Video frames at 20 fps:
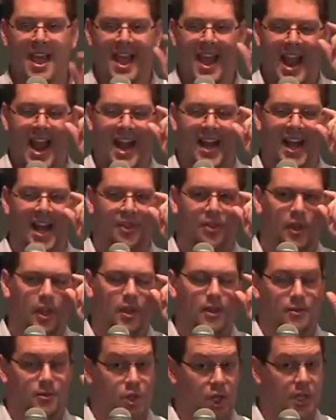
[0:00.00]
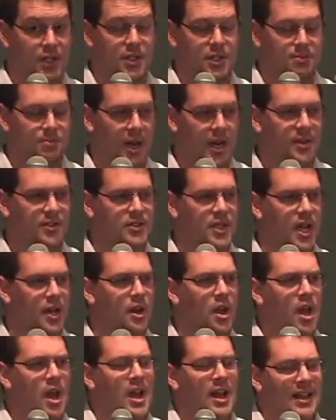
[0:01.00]
And I think Jesus might have said,
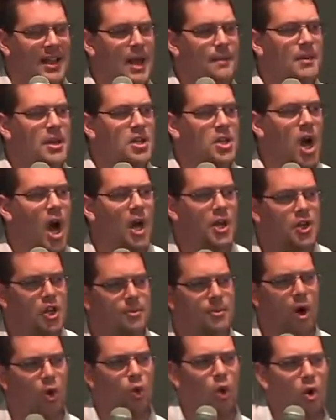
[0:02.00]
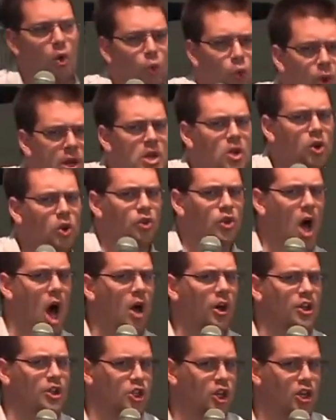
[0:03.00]
let me talk to you about what real
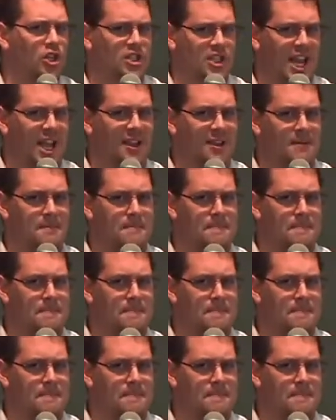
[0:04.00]
knowledge looks like,